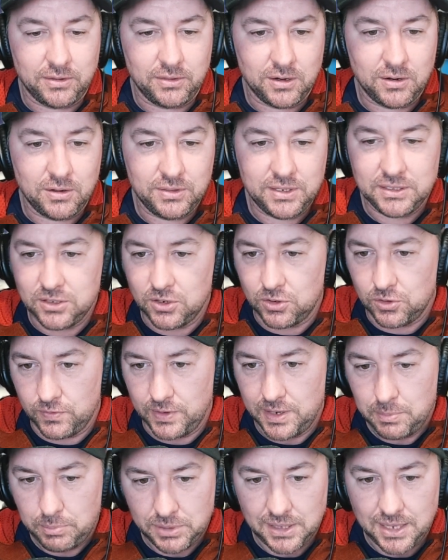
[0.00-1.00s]
down there, all these little
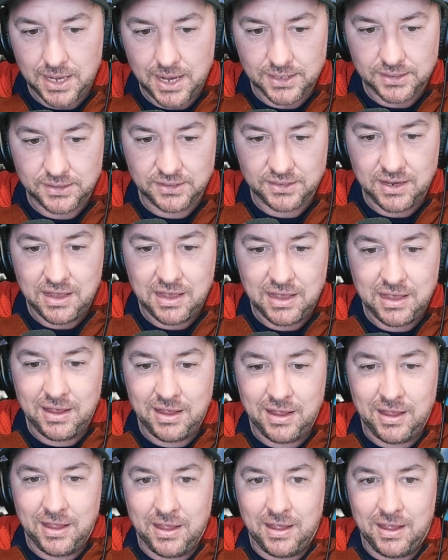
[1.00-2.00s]
green plots.
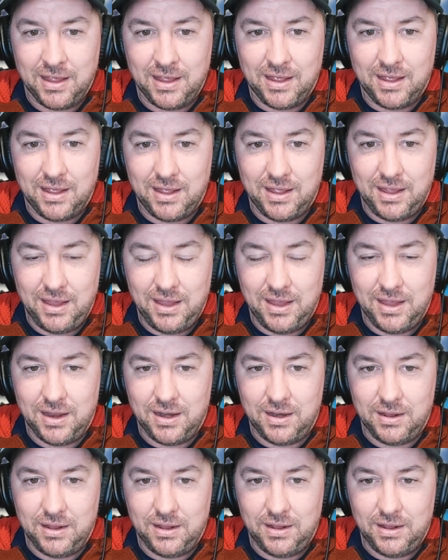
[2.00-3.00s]

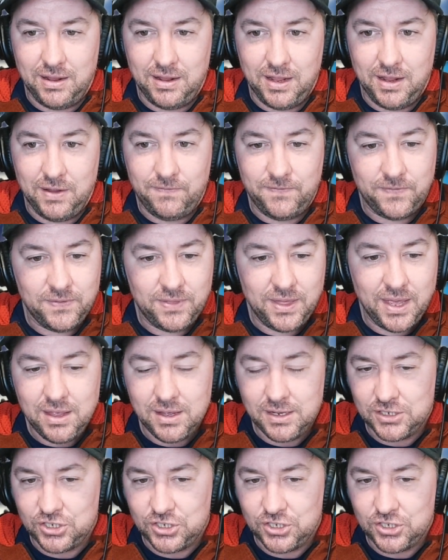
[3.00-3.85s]
And if they